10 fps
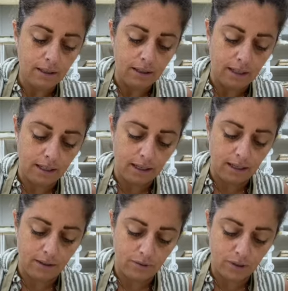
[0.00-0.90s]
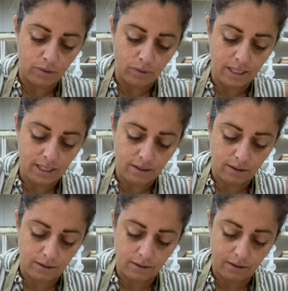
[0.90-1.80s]
and kind of squeeze
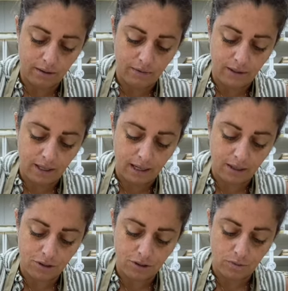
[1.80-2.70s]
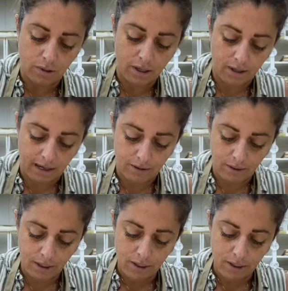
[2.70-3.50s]
all of the extra water out.